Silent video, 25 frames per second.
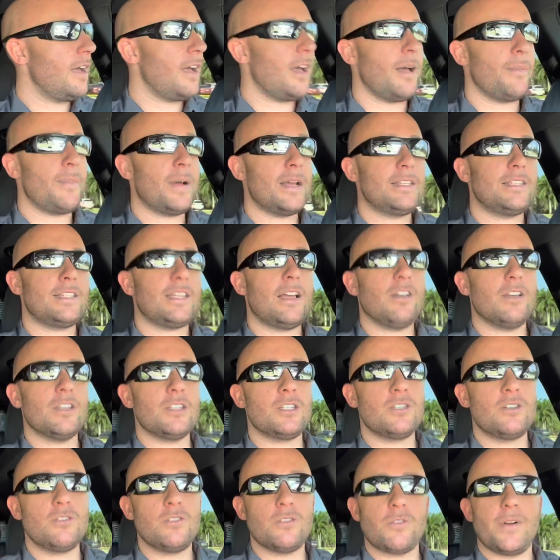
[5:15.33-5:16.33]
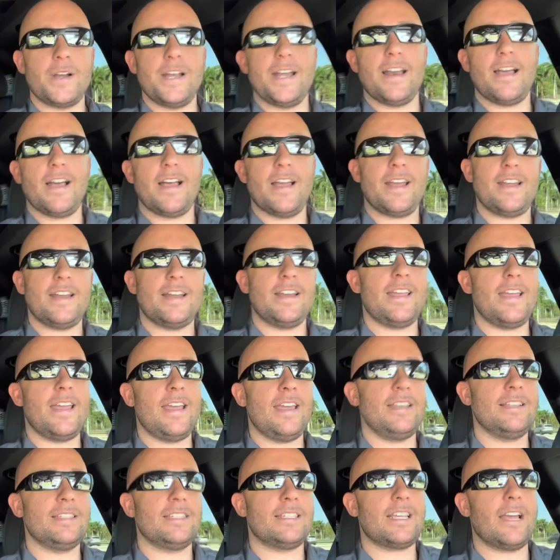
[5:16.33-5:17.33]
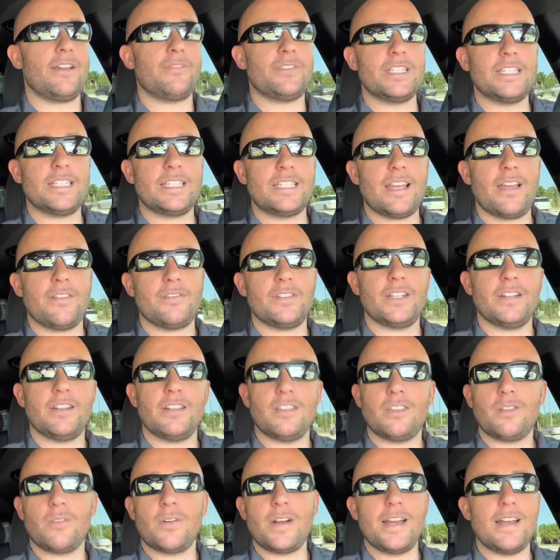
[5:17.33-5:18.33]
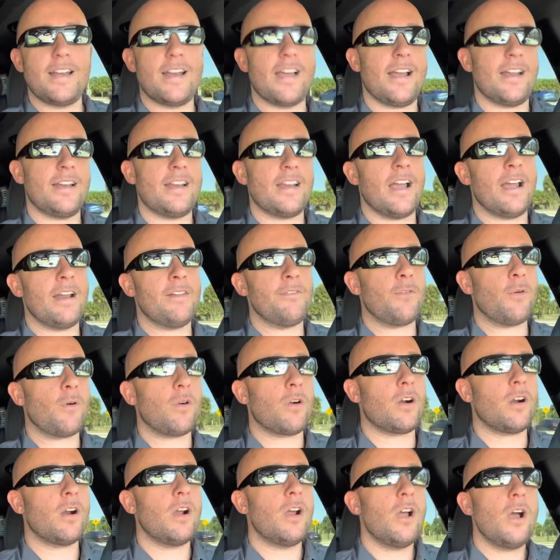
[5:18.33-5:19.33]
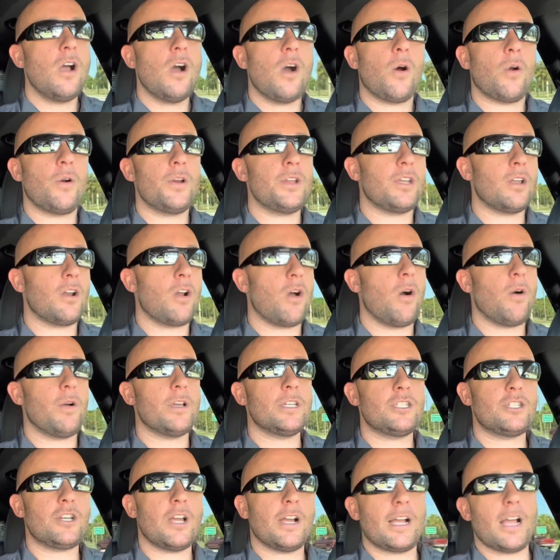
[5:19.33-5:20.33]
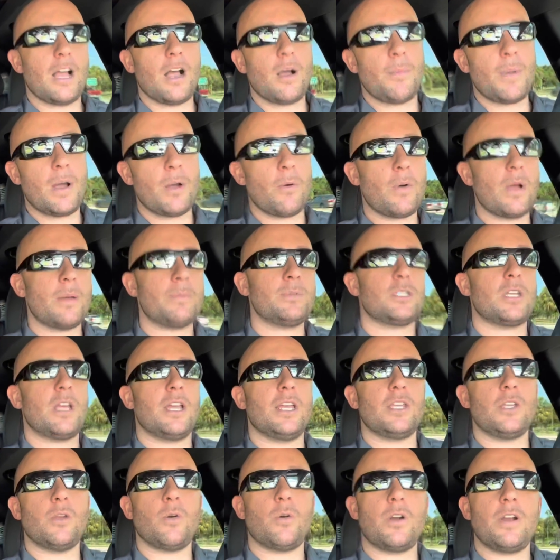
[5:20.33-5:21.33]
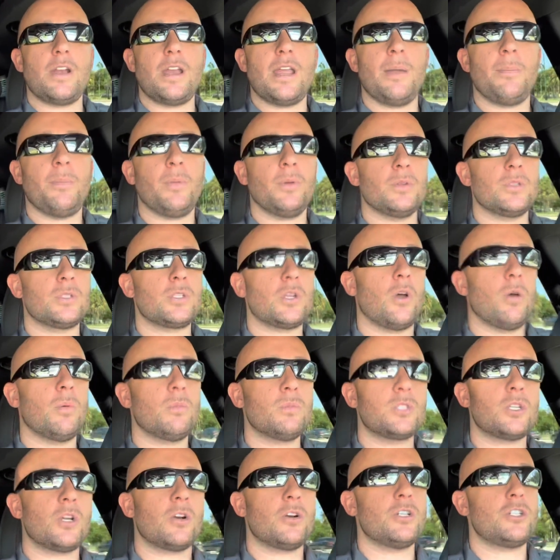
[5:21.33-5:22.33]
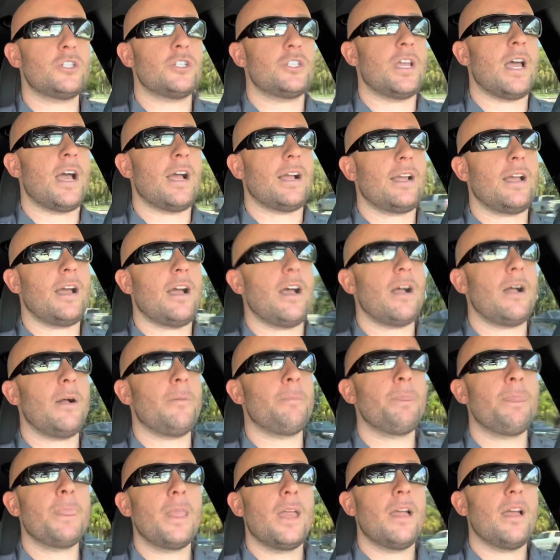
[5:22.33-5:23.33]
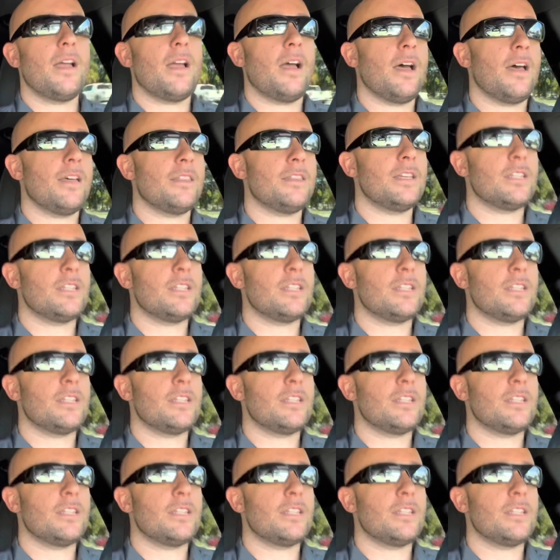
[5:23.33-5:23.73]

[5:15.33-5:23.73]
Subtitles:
My cell is 239-877-3994, or you can always check out my website, yournapleshomesearch.com.